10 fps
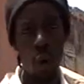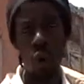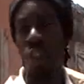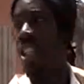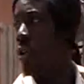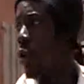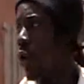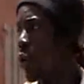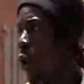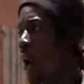Portuguese
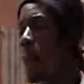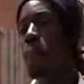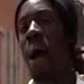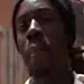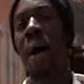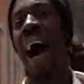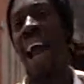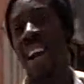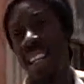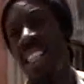called Goree Palma
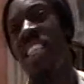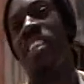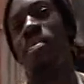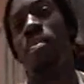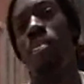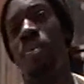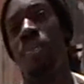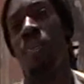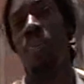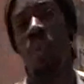Islands.
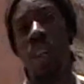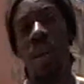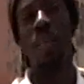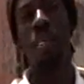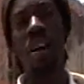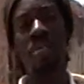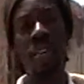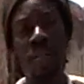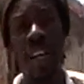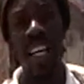But
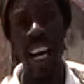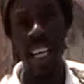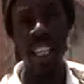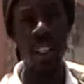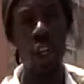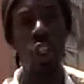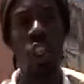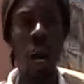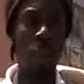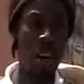1580, the
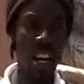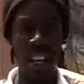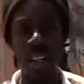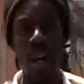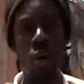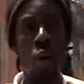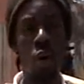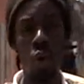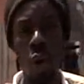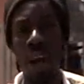Dutch come here, they
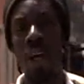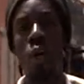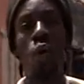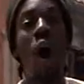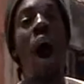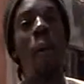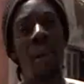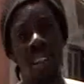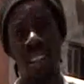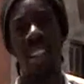call Goree Good Harbor.